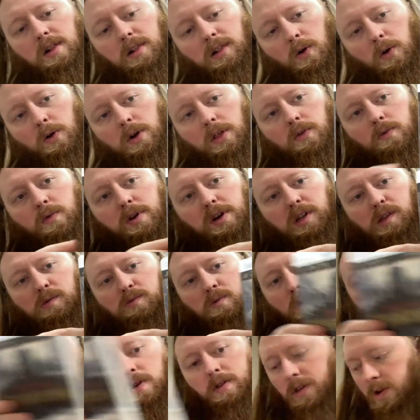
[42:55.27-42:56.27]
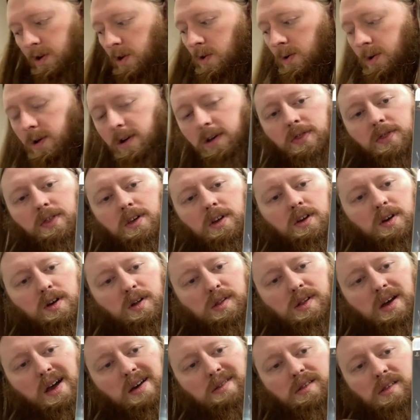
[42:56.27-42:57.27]
Lord of the Rings War in the North,
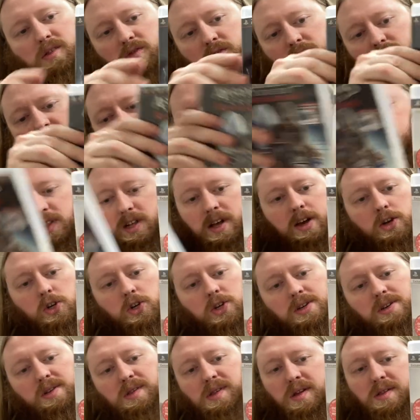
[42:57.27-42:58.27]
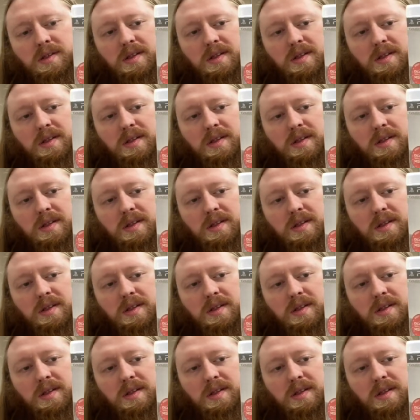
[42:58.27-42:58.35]
Assassin's Creed Revelations,